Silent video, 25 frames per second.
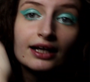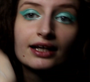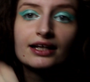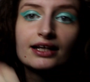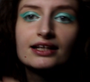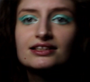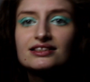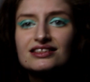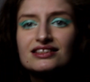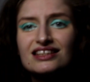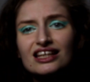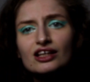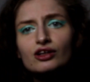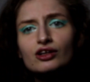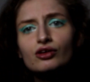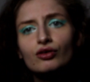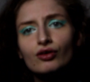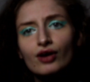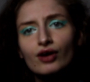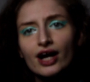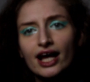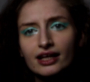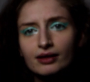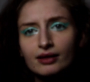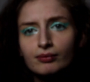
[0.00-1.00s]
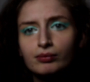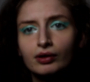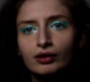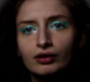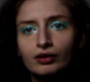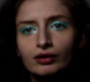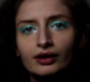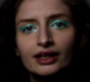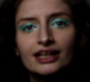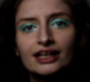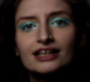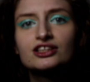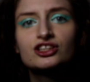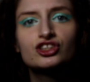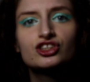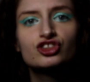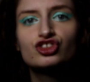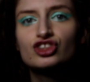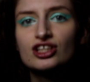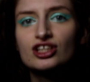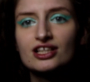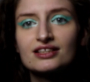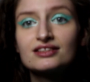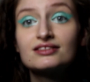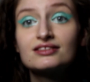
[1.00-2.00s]
It's incredible. It's
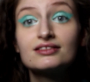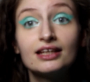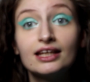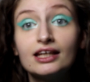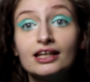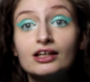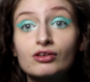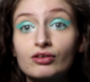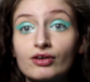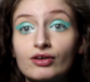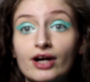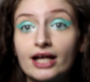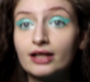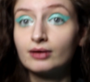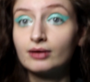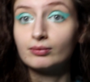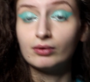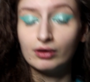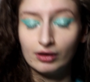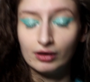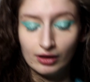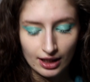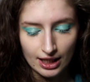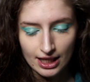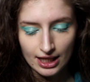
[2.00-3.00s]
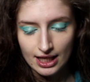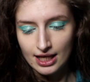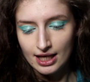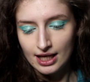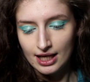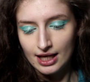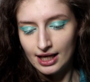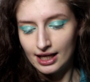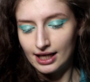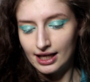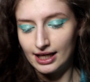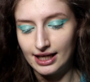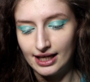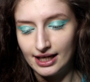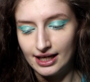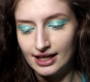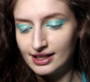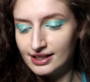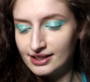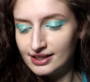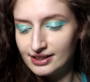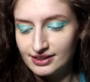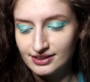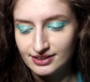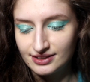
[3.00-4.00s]
just incredible.
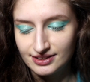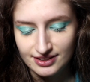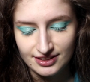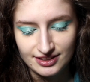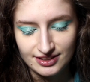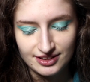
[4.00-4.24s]
And